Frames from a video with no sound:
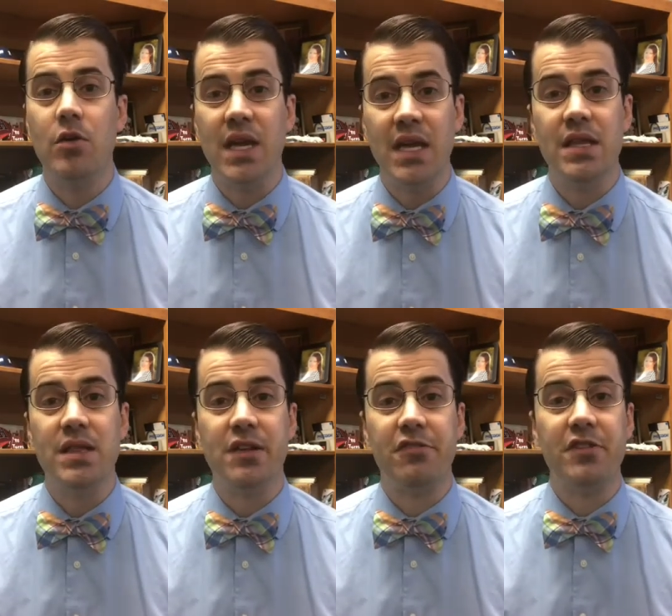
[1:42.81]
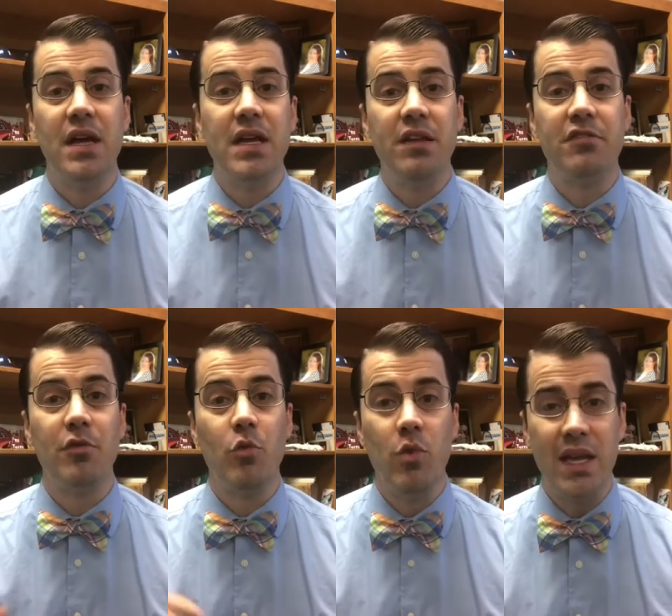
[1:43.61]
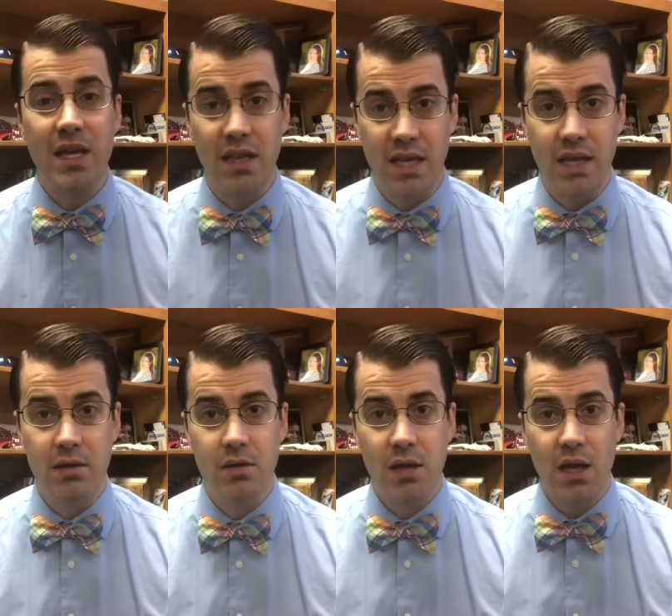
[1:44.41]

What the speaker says: in the Studies Weekly